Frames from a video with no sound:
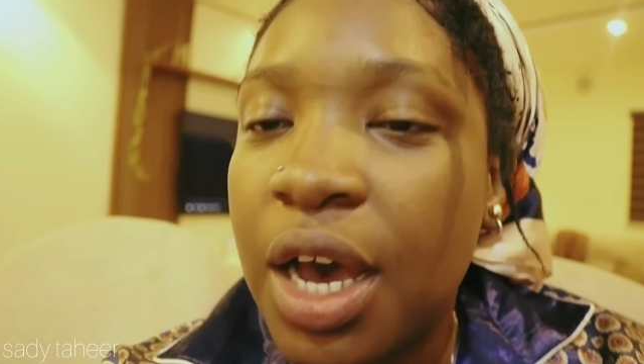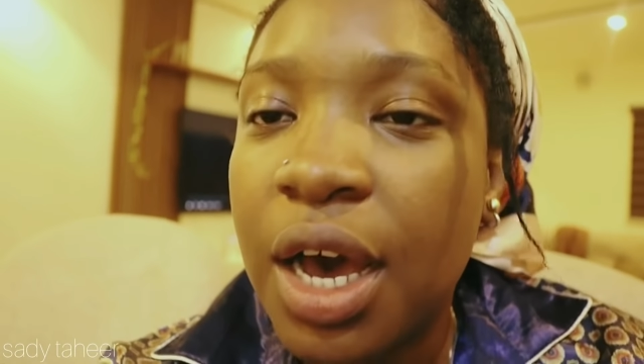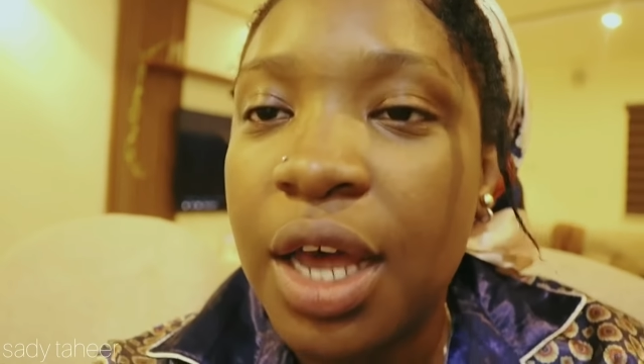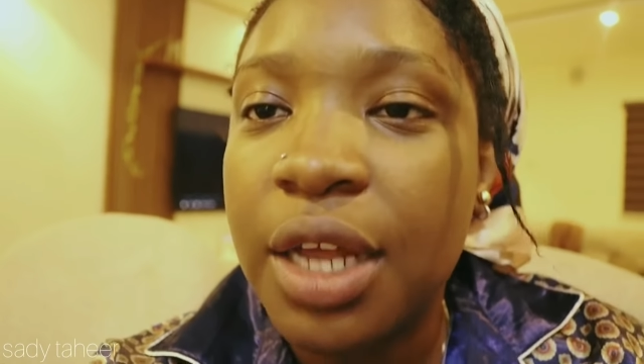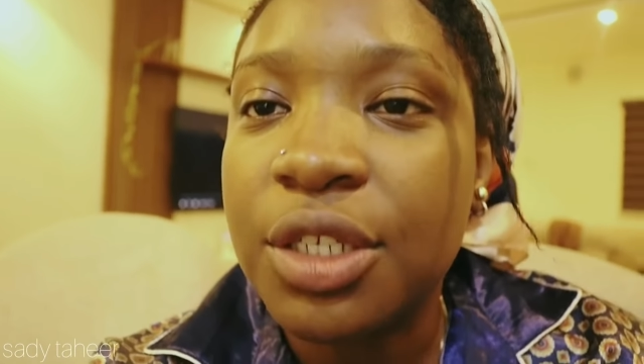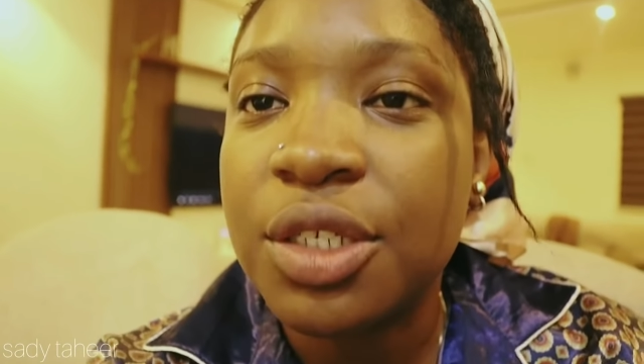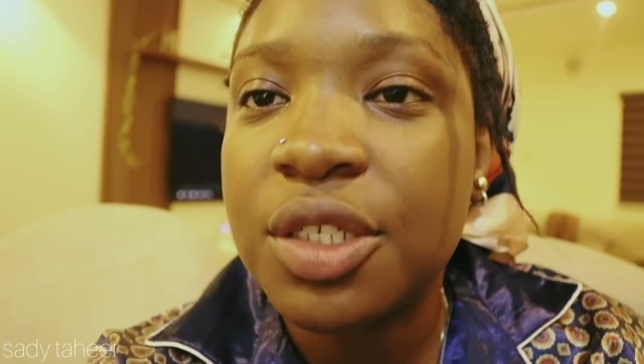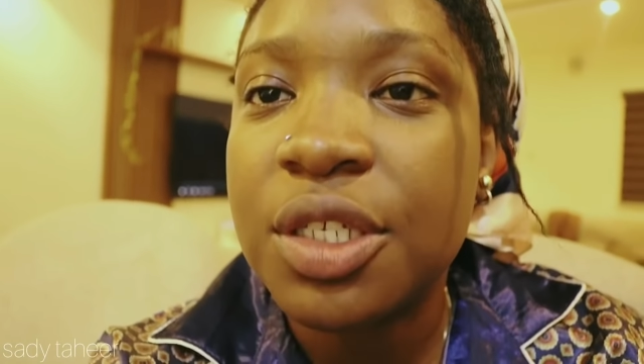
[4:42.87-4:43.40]

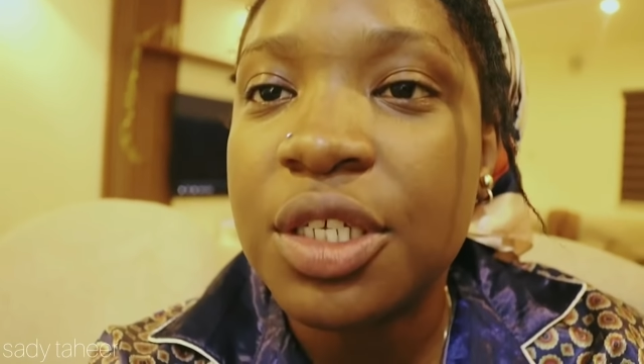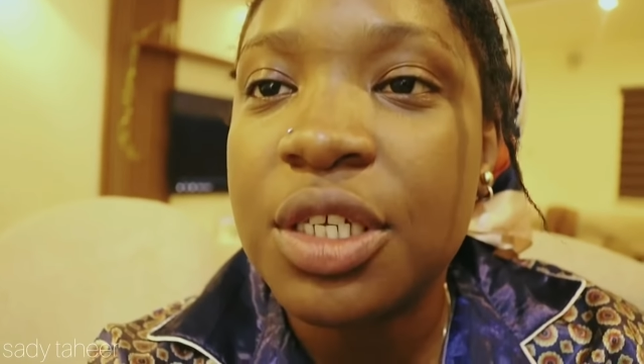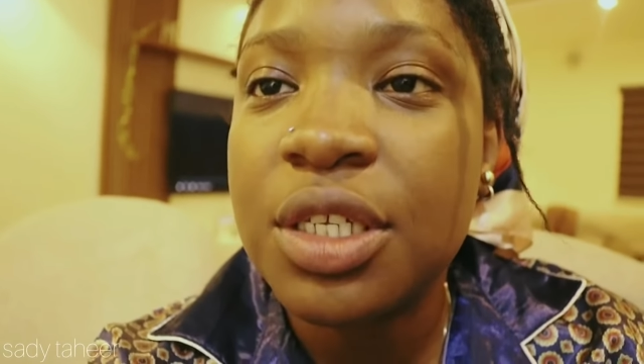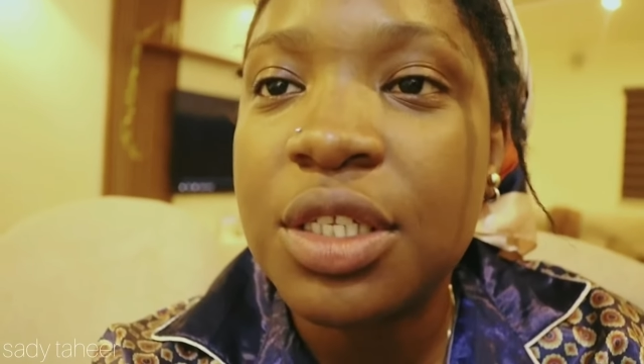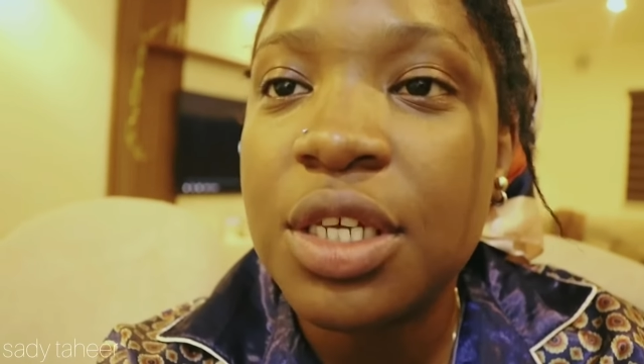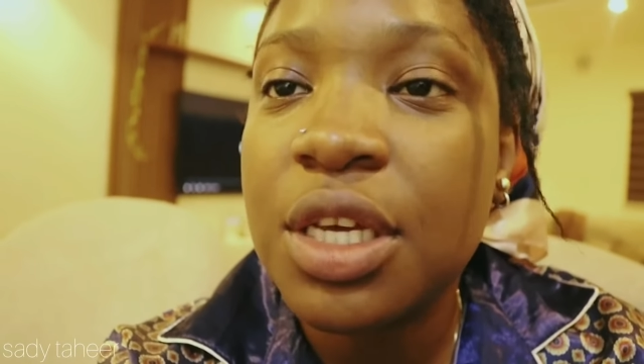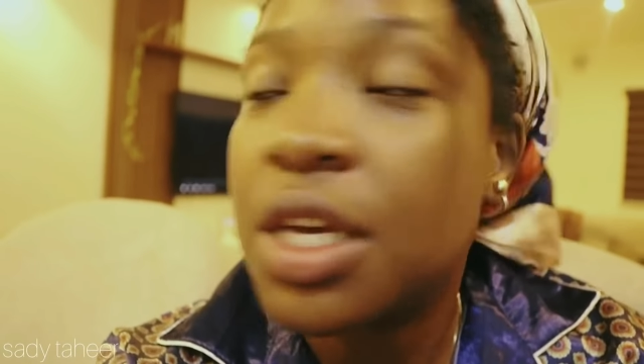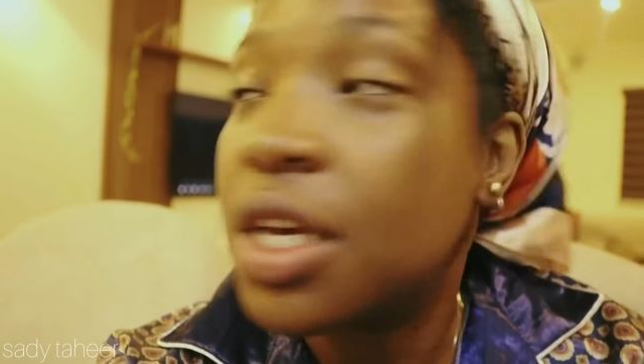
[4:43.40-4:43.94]
and just
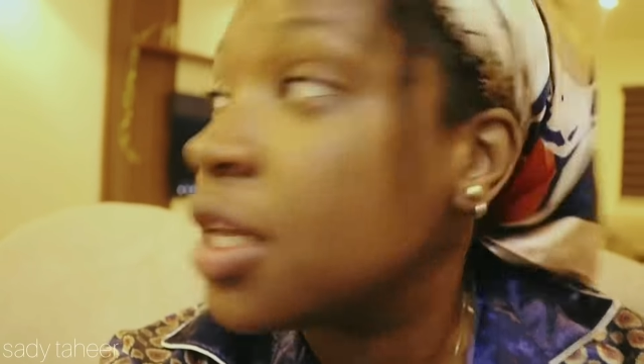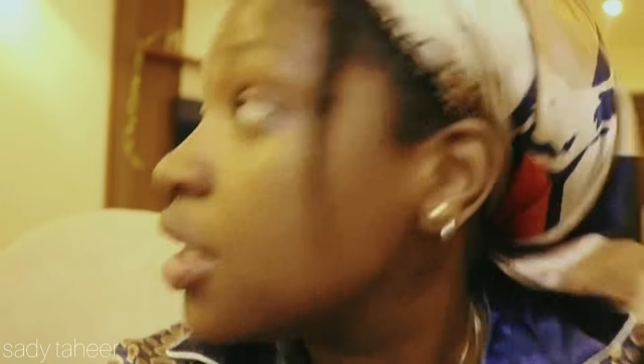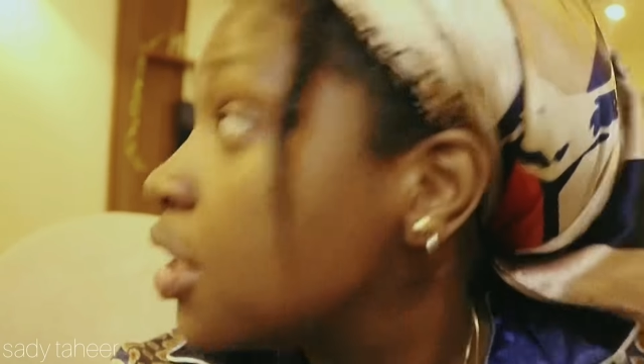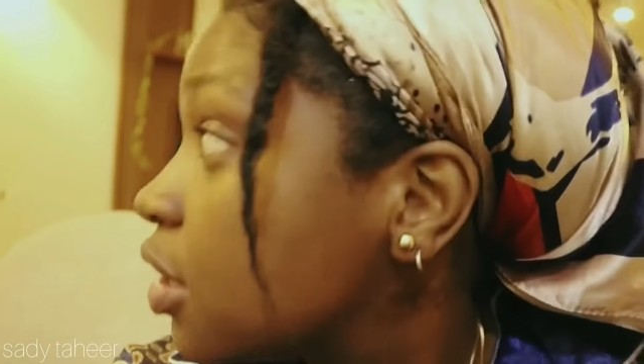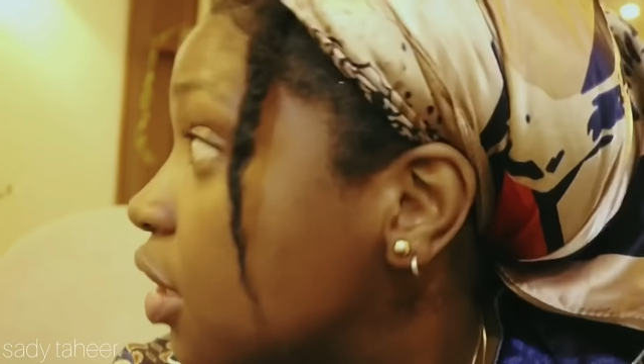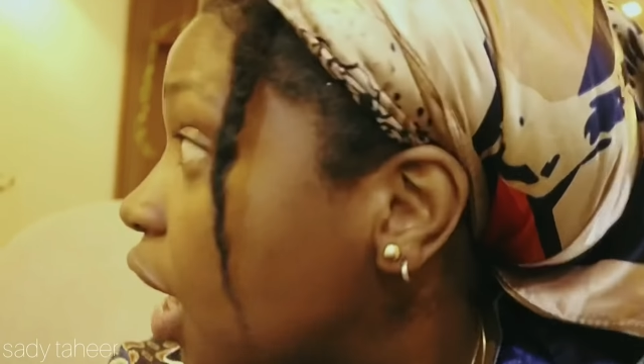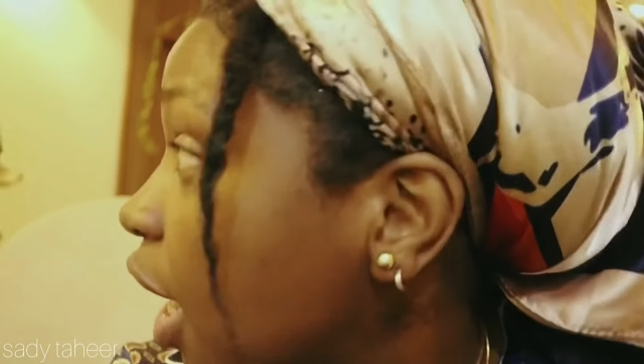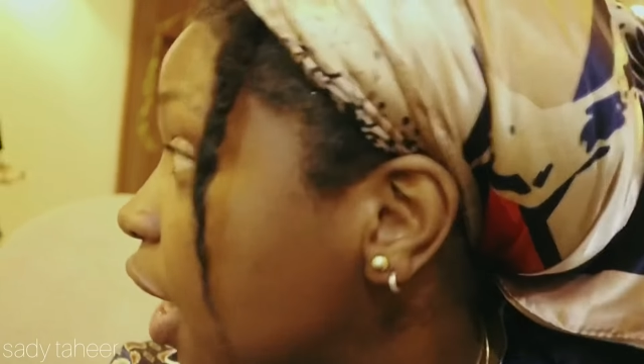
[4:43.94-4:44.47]
eating.
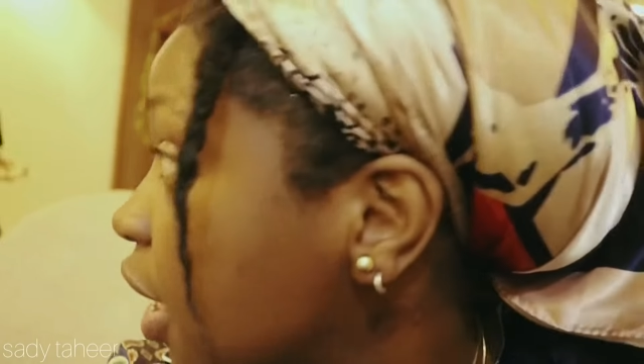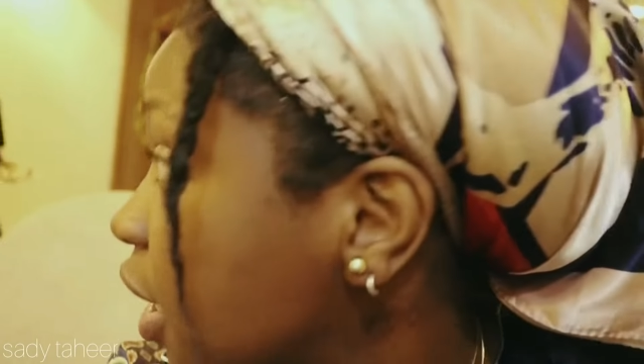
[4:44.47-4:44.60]
And